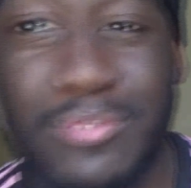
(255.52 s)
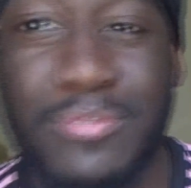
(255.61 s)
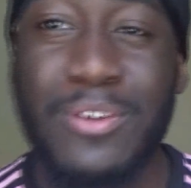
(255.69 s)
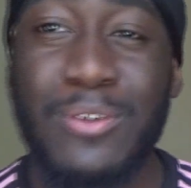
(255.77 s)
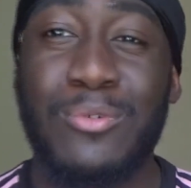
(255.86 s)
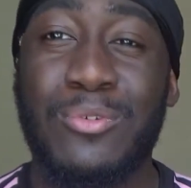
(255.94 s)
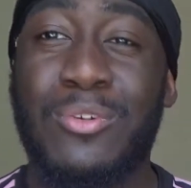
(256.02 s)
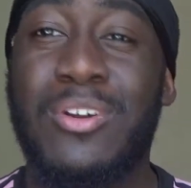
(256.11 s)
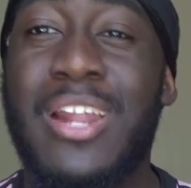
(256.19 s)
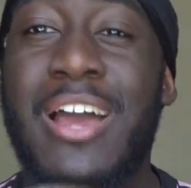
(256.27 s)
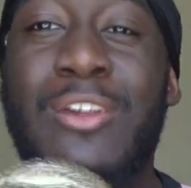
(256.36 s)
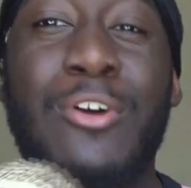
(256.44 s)
thing or not.
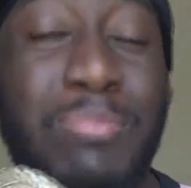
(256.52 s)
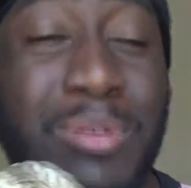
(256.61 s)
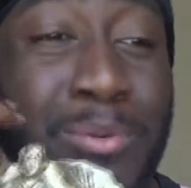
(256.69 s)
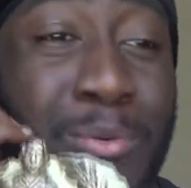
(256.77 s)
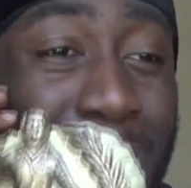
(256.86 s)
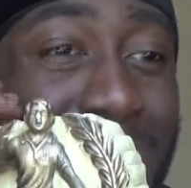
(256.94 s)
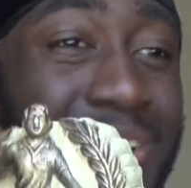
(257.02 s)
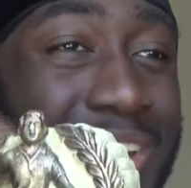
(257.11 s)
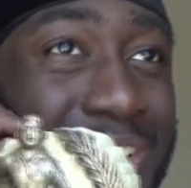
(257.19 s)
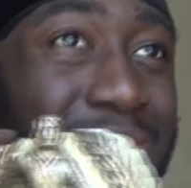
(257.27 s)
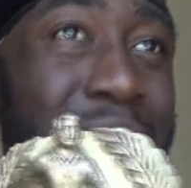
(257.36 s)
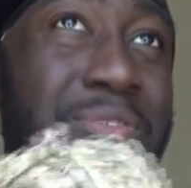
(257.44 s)
Like, a lot of people
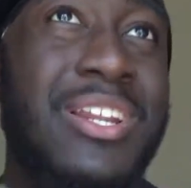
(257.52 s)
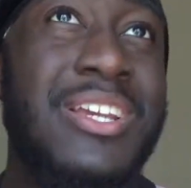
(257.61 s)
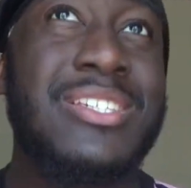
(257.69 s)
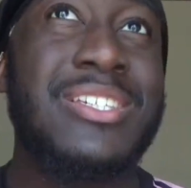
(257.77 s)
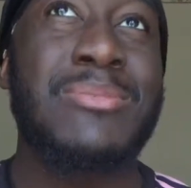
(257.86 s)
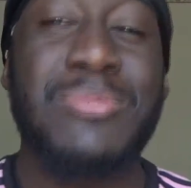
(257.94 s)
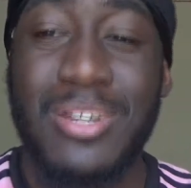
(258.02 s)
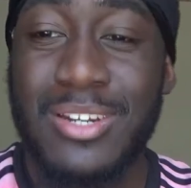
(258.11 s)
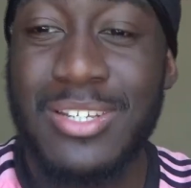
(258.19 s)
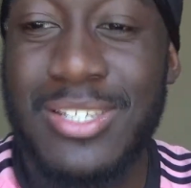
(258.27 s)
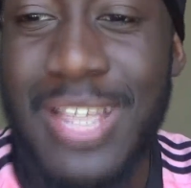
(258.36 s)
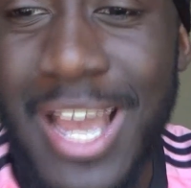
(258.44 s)
don't really seem to
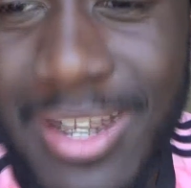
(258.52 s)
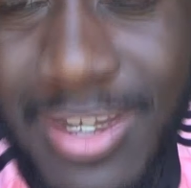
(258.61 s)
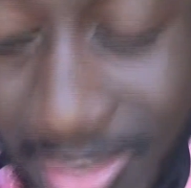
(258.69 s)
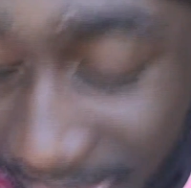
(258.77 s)
understand,